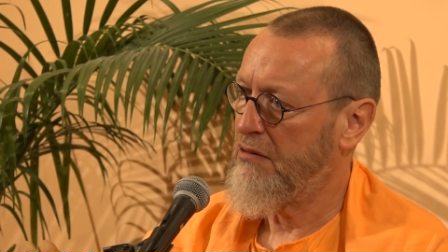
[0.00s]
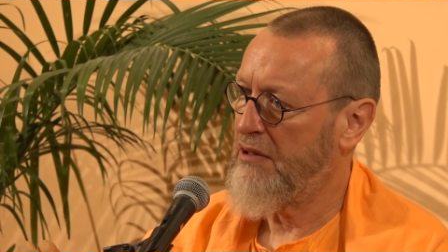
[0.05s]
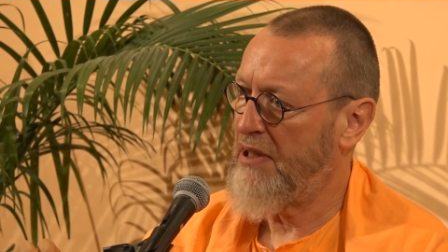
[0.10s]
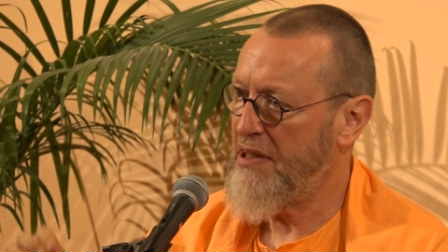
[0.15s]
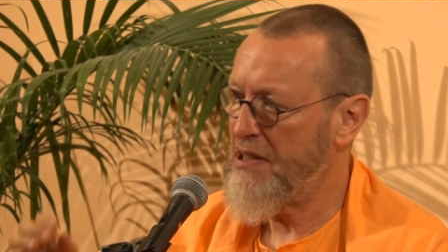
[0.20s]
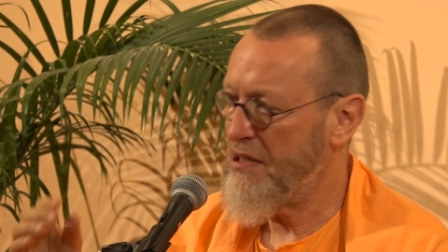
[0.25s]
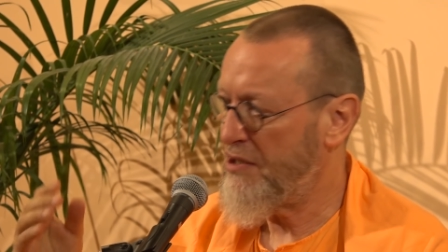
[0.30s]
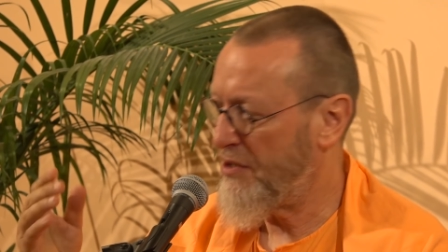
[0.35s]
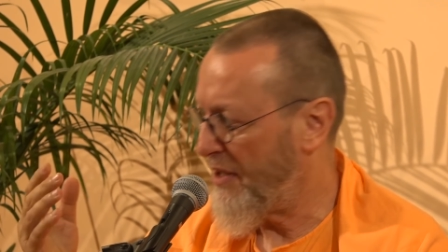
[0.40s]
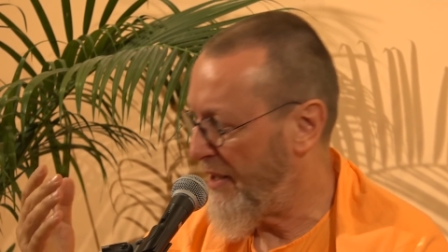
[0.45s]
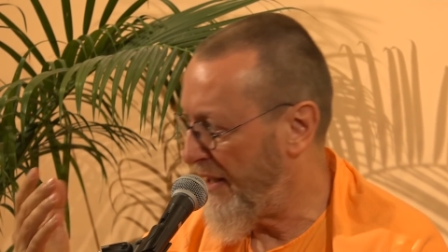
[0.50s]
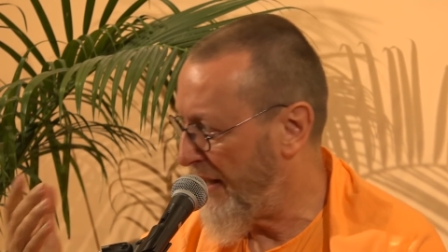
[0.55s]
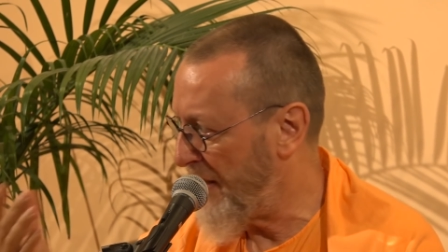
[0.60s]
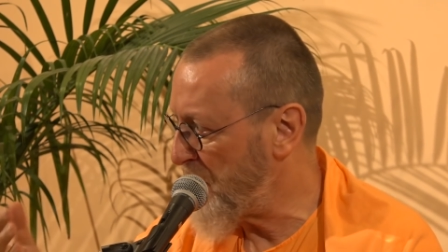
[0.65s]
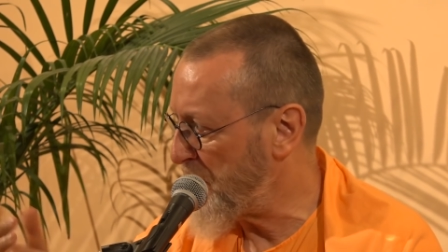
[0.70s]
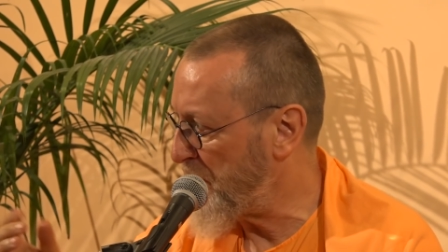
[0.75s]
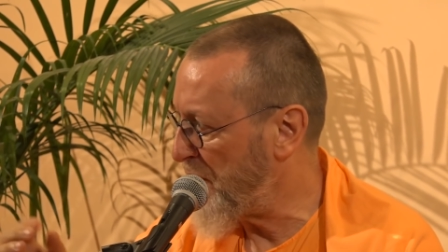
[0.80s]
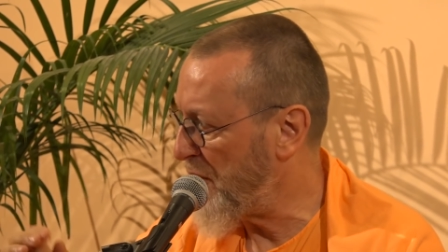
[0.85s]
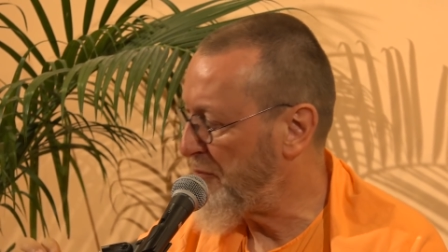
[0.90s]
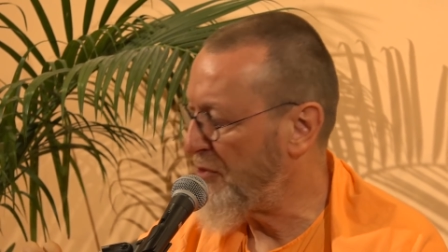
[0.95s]
That is the
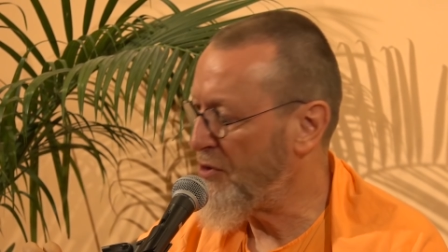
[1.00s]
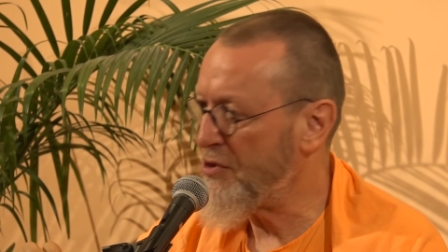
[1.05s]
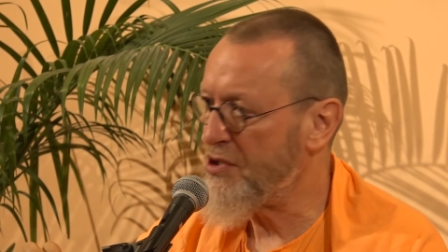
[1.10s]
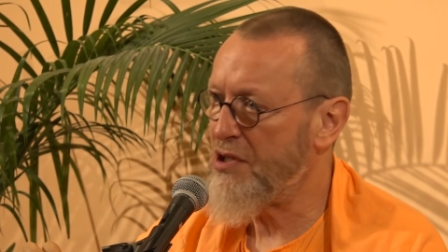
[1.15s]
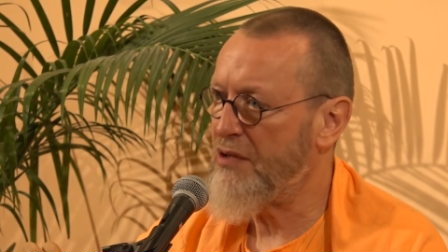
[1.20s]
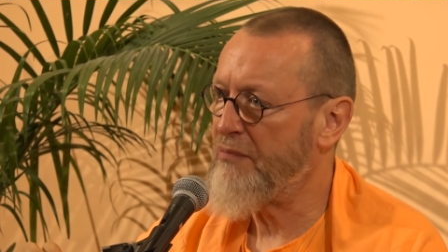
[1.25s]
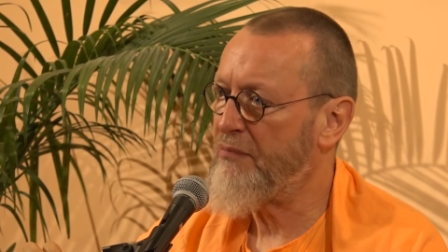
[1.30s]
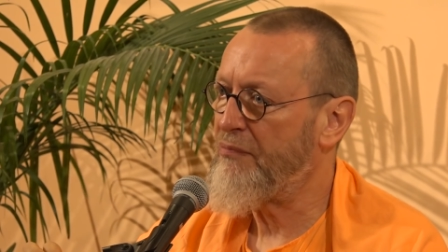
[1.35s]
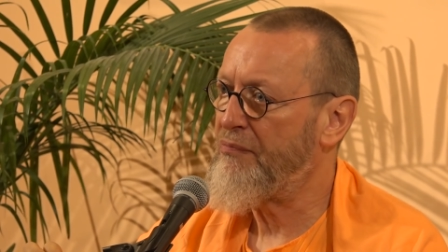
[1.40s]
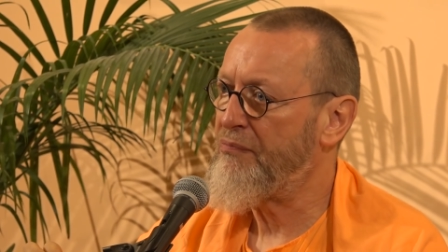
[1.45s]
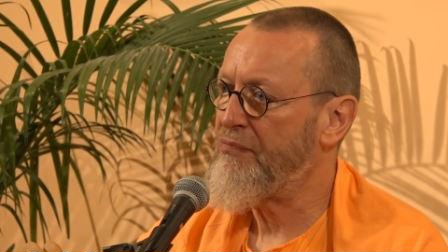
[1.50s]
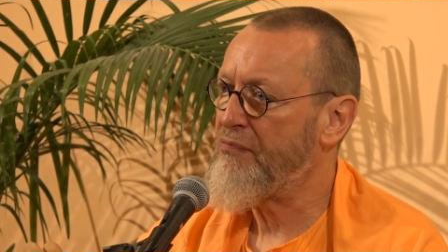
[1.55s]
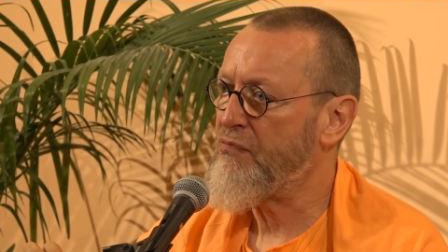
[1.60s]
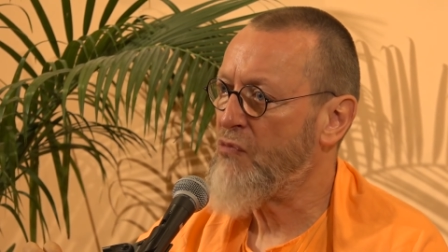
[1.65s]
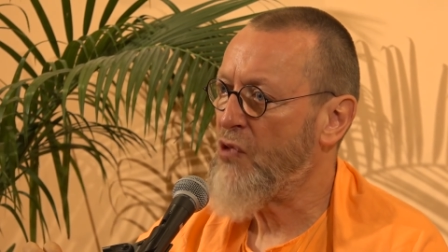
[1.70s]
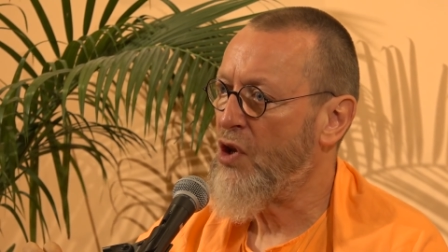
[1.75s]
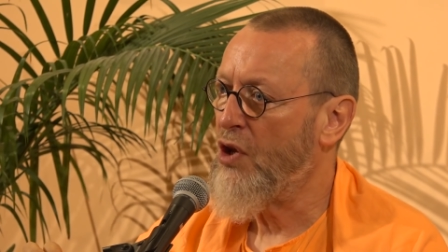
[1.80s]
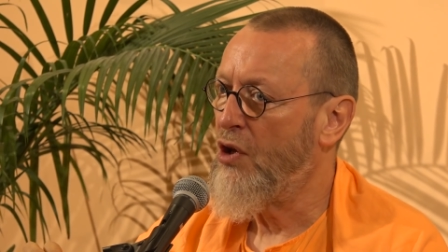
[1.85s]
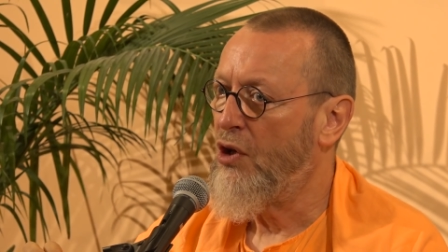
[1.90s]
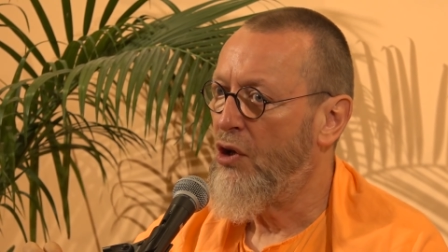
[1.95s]
highest purpose.
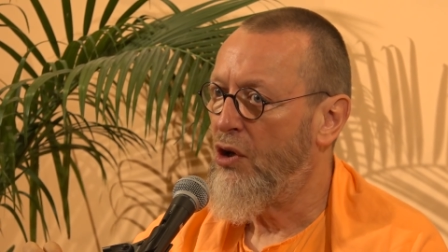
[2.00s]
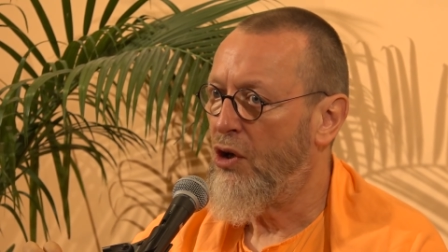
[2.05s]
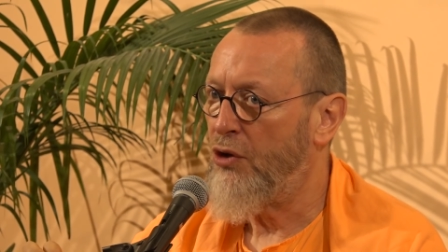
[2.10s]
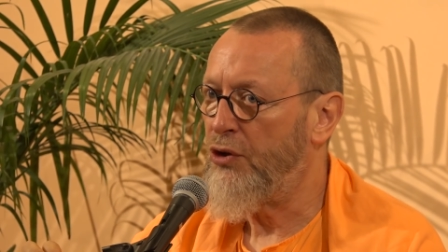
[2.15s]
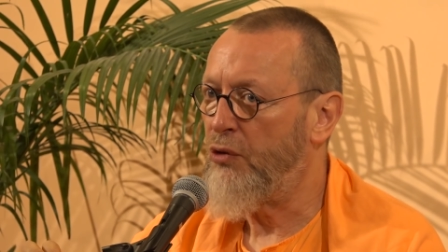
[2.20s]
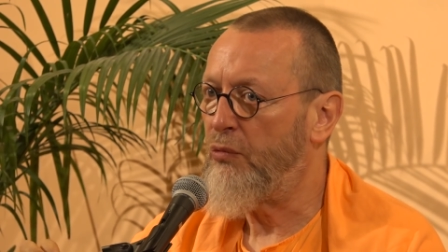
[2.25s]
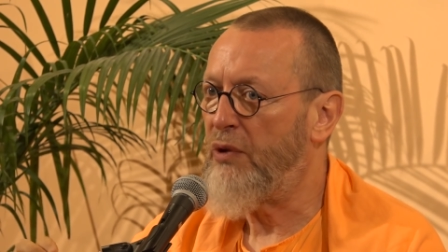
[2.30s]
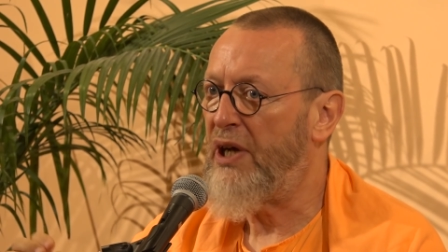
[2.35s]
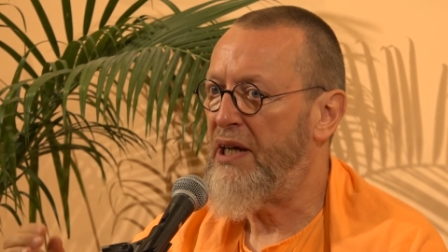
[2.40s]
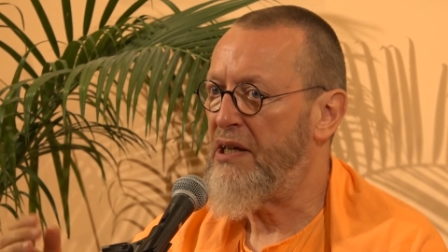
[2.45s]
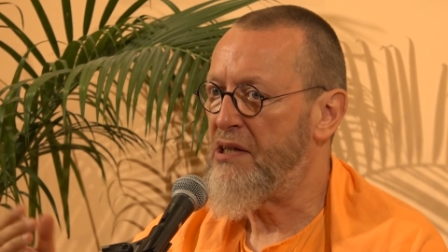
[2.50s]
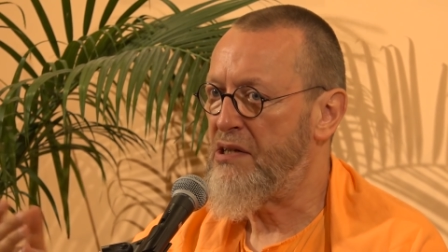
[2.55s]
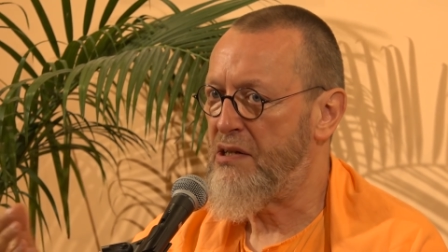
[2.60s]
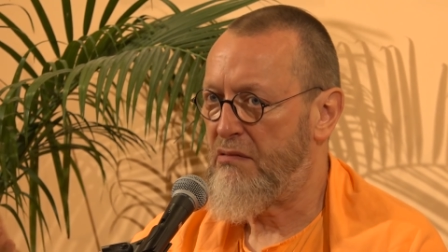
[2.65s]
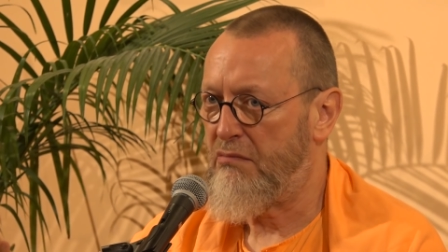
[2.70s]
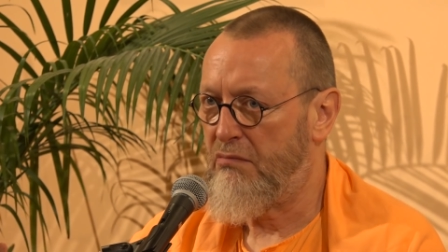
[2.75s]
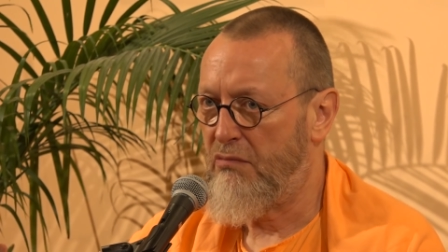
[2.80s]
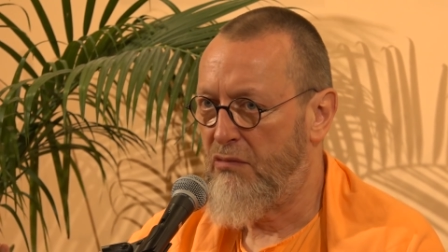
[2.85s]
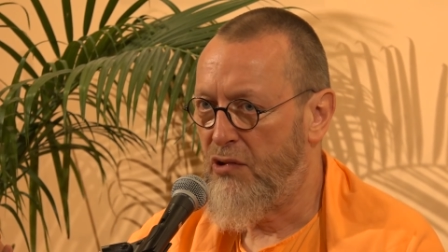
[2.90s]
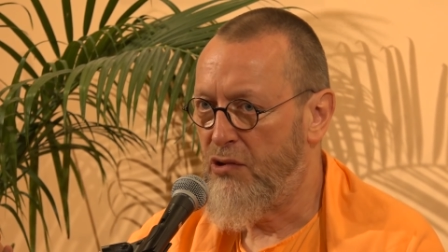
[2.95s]

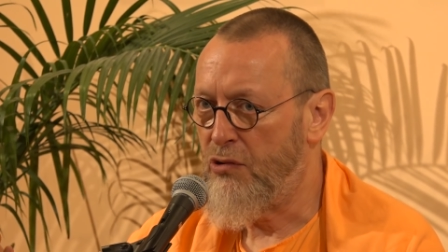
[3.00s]
Otherwise,